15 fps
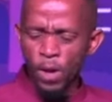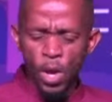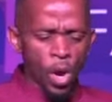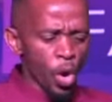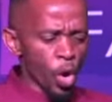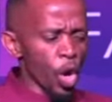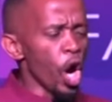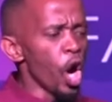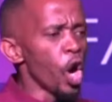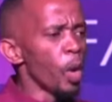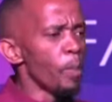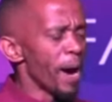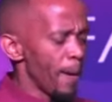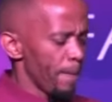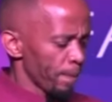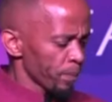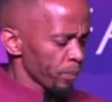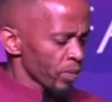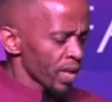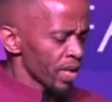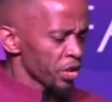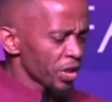Ngoba
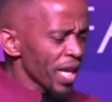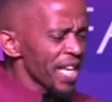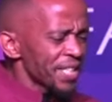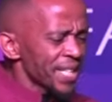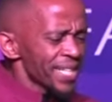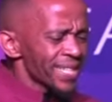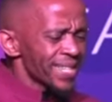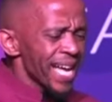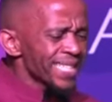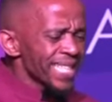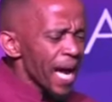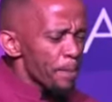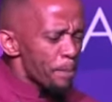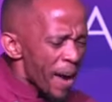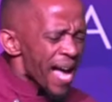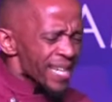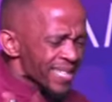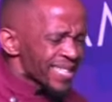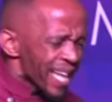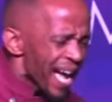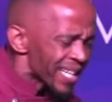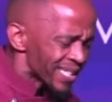churches that are
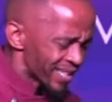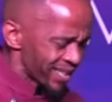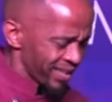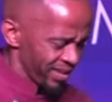pastored